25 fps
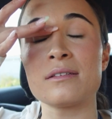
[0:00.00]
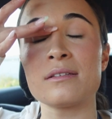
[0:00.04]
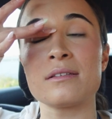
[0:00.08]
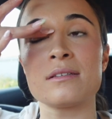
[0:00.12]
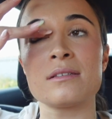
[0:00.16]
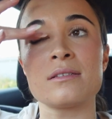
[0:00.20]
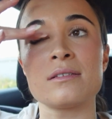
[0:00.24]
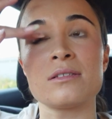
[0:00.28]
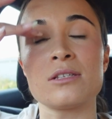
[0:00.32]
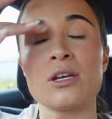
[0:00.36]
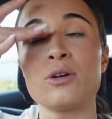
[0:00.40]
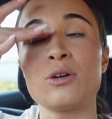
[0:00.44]

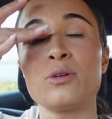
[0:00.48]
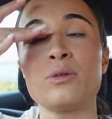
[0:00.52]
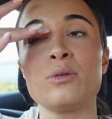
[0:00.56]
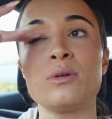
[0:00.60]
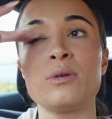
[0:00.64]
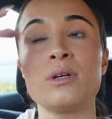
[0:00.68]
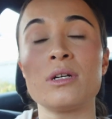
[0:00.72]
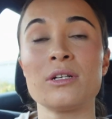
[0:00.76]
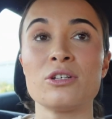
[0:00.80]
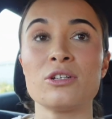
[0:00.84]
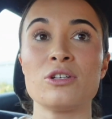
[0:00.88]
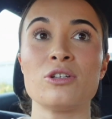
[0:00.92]

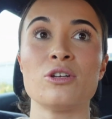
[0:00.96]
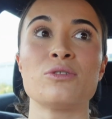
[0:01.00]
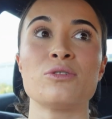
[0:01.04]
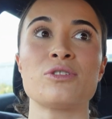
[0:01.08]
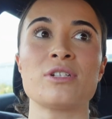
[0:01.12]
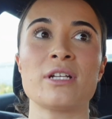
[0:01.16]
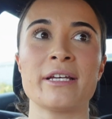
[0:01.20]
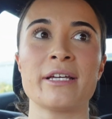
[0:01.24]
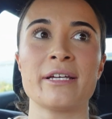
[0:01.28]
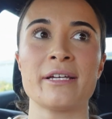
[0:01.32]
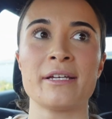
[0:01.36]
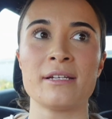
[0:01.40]
so
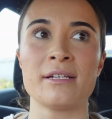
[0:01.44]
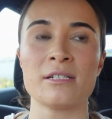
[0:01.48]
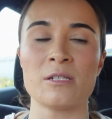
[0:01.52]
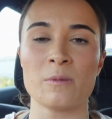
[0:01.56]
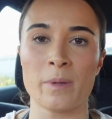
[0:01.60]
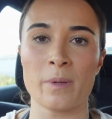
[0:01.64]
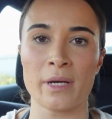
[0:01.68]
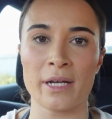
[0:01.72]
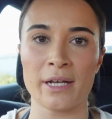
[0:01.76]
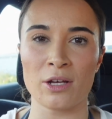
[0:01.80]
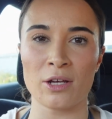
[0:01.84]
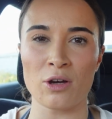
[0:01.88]
usually,
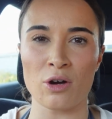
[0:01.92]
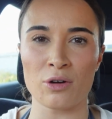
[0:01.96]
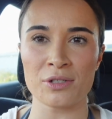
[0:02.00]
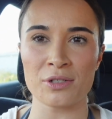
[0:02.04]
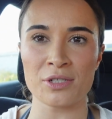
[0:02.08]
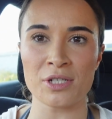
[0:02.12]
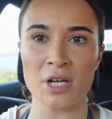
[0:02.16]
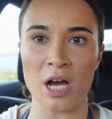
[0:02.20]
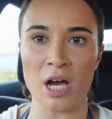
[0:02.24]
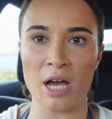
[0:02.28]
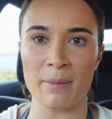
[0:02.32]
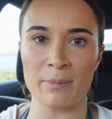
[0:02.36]
depending on
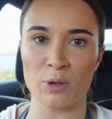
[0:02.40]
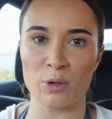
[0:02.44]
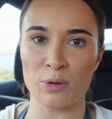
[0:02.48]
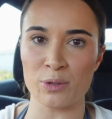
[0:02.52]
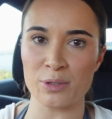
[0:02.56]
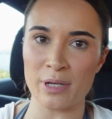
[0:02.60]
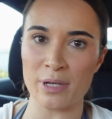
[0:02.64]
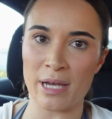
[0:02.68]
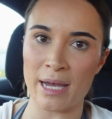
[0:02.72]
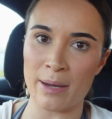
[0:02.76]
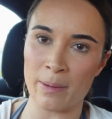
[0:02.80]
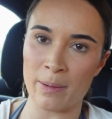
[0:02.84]
time and
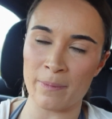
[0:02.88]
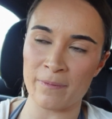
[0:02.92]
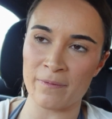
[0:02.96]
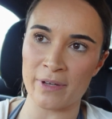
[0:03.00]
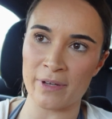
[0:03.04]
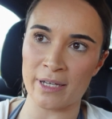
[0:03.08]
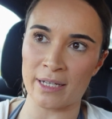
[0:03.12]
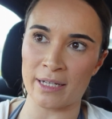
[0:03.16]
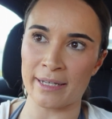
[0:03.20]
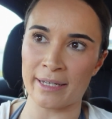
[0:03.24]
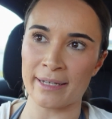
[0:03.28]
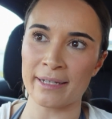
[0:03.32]
also how I'm
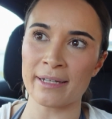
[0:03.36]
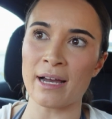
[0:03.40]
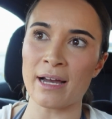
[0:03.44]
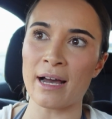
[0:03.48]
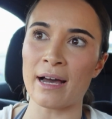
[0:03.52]
feeling,